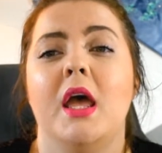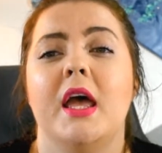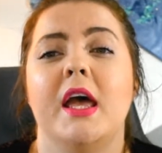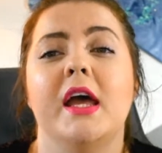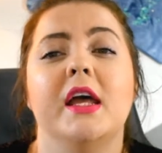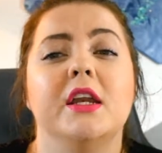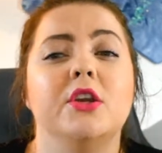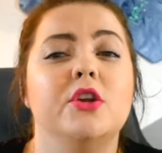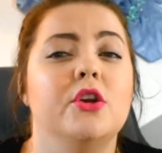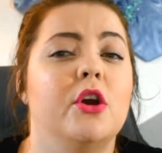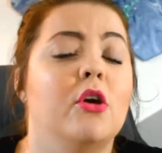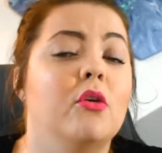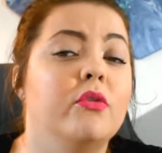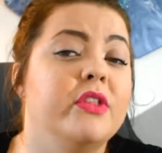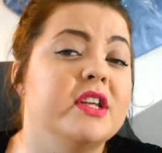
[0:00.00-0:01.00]
And
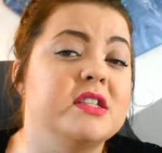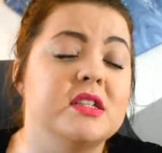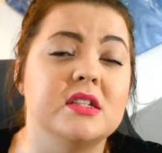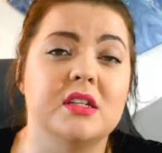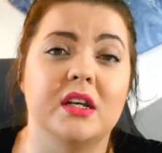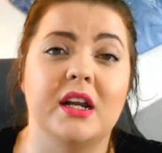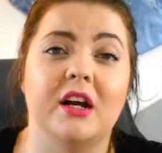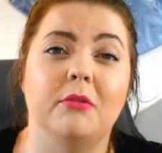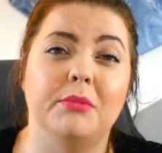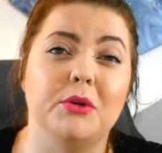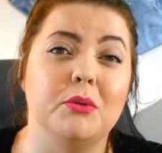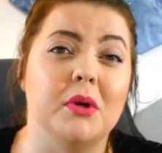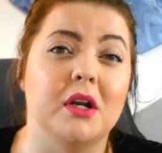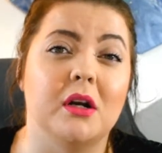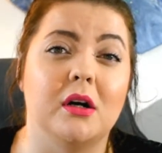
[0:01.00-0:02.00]
this is going to help you
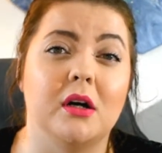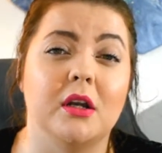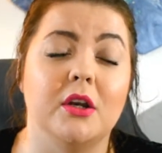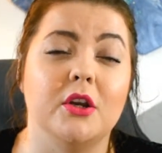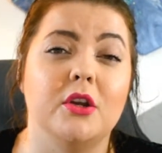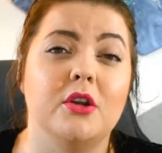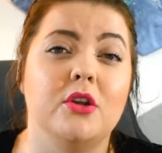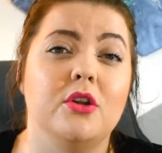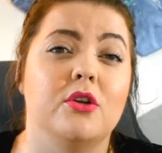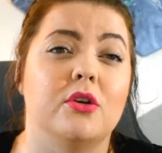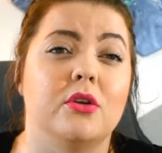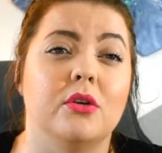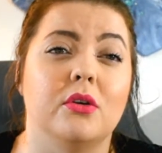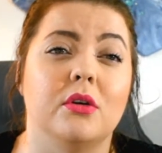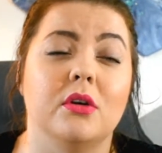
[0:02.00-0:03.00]
get on
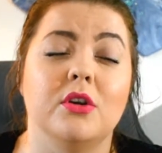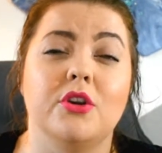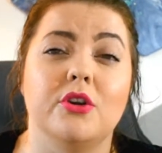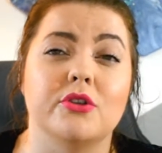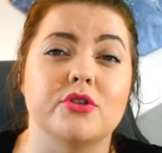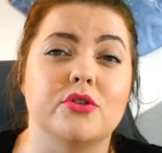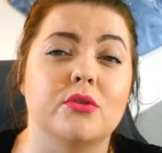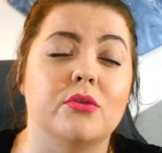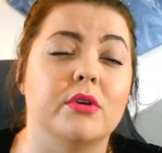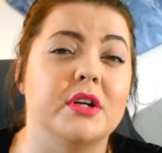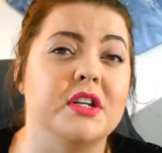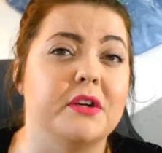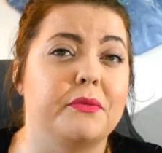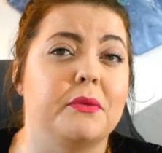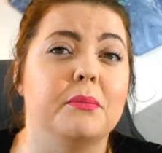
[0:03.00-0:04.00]
your store in
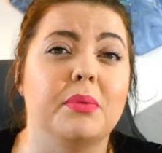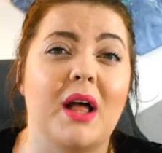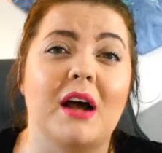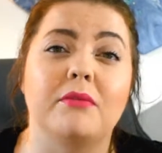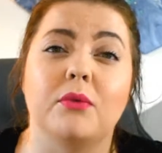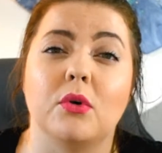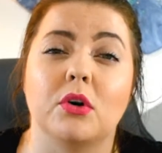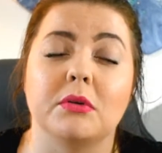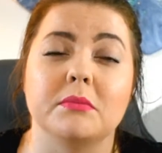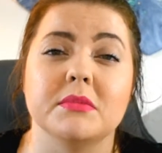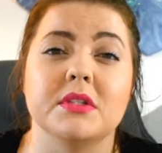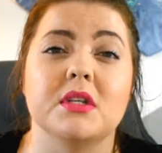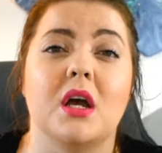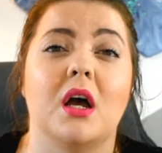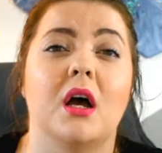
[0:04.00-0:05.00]
different
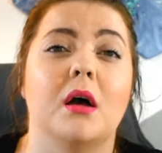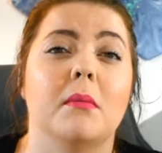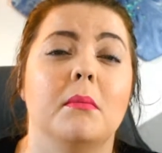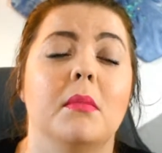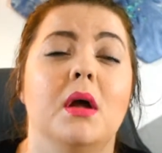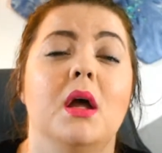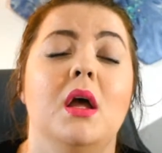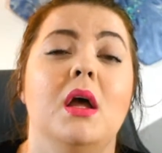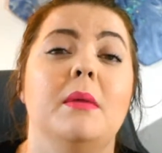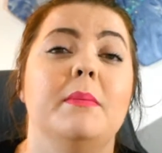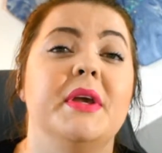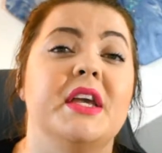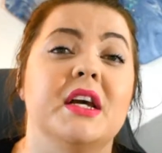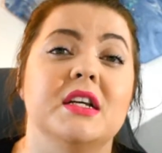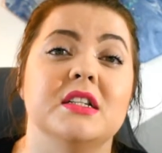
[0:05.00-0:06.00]
platforms,
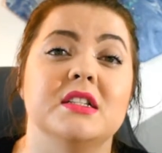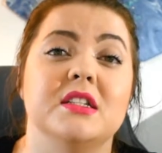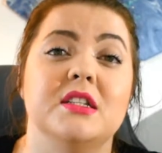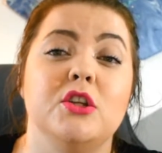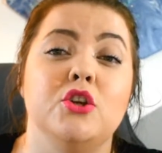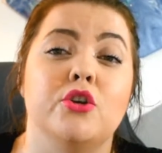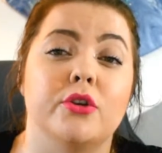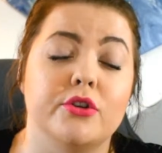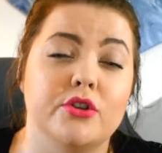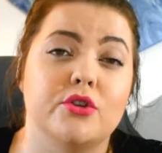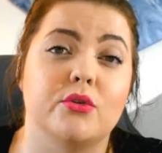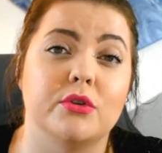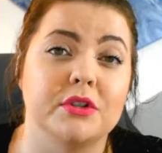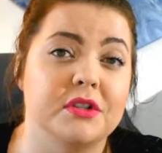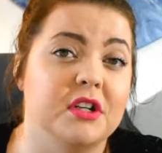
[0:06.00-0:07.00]
because your
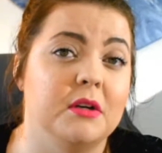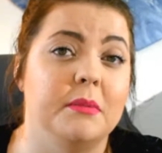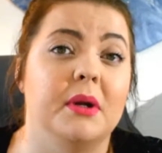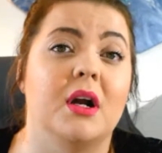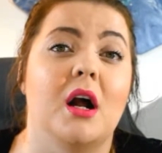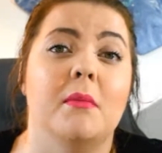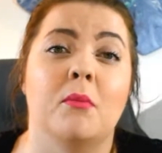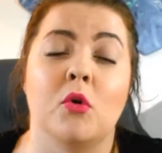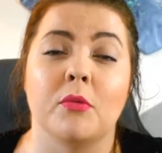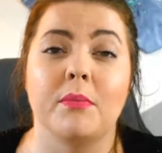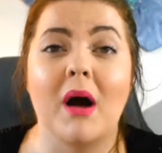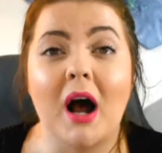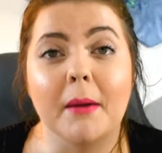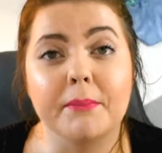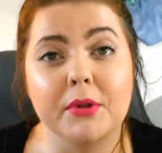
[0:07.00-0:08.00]
store is going to become more
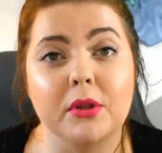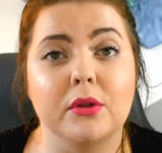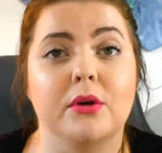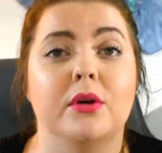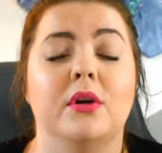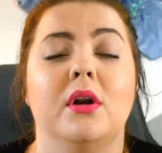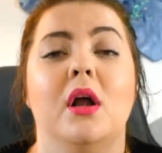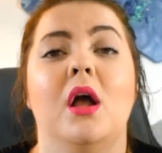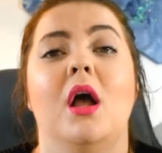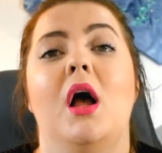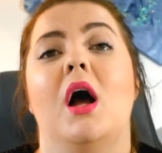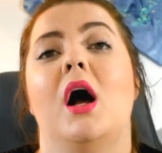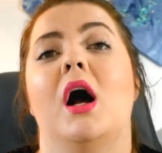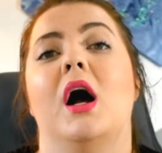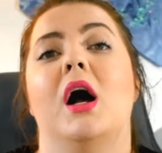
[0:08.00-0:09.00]
popular,
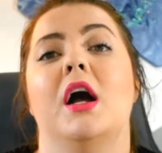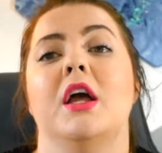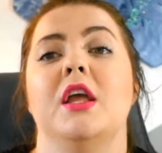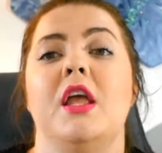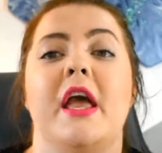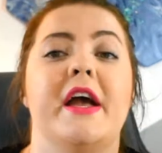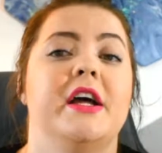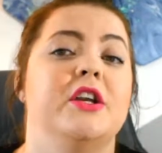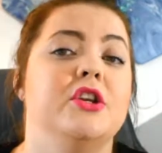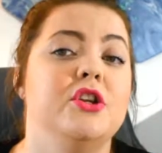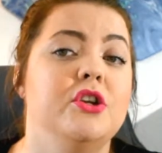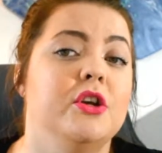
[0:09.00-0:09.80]
and